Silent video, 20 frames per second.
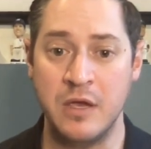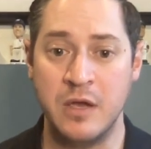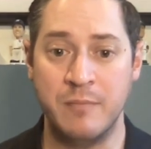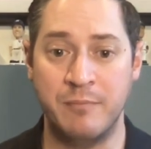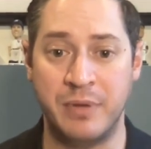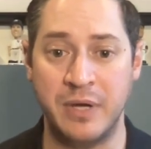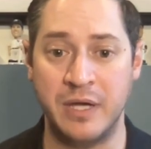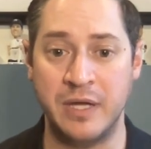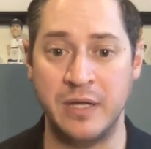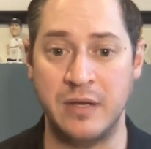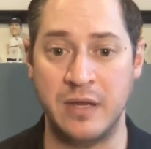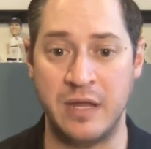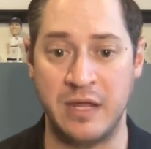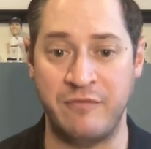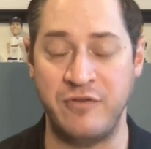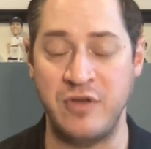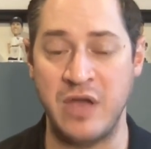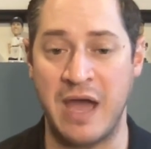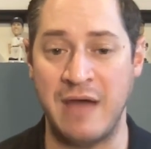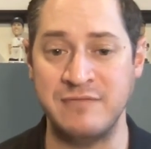But
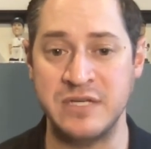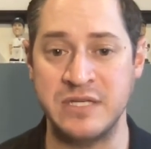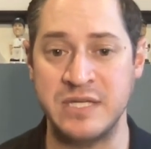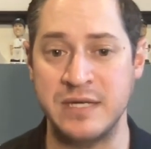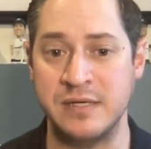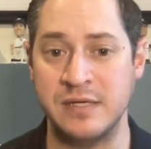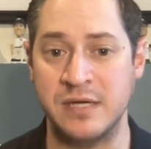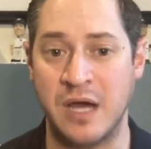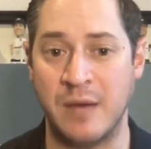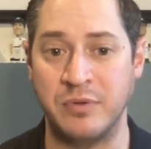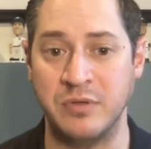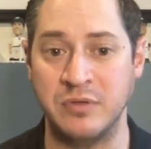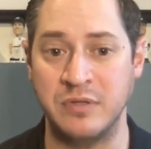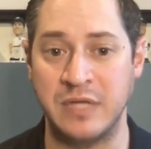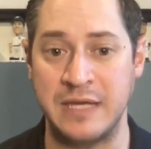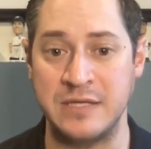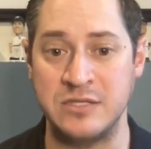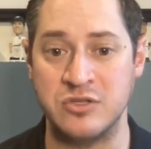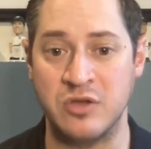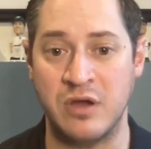if you have to take a couple
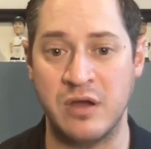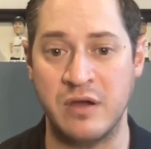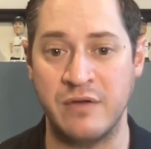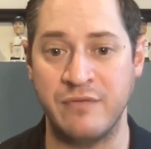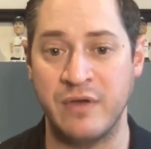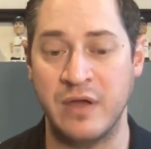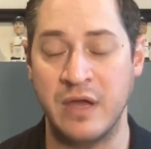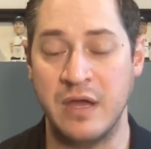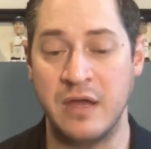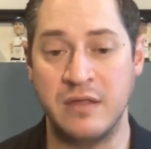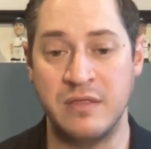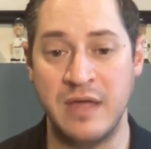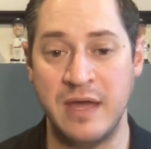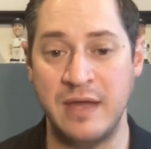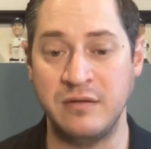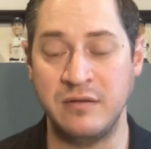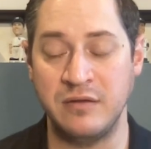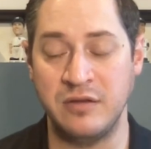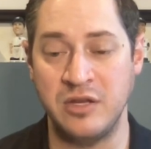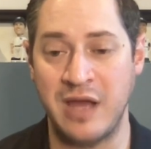days off,
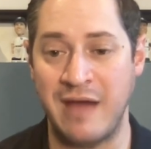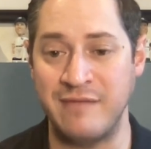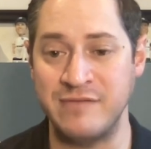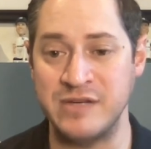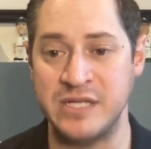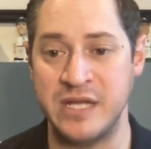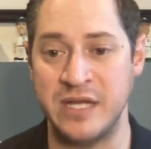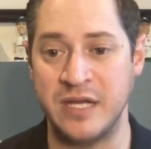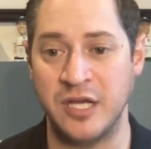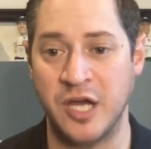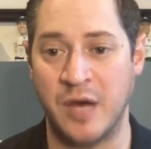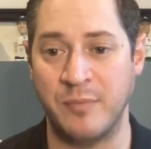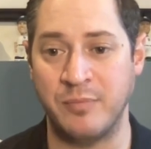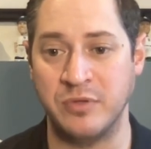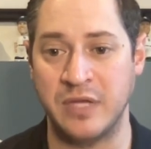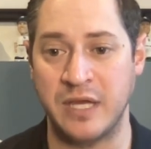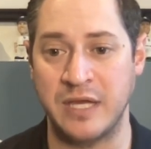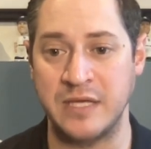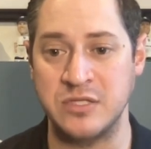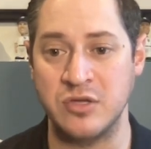then you have to take a couple
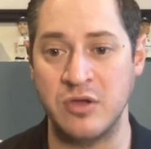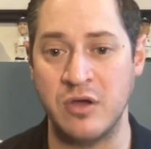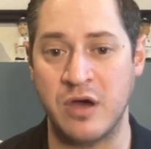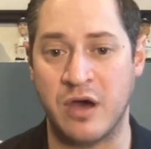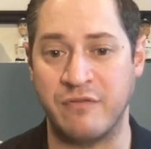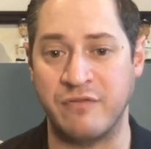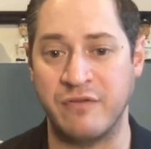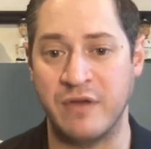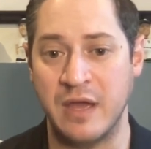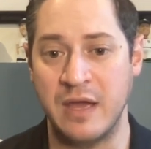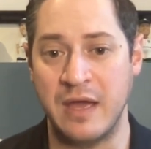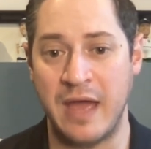days off.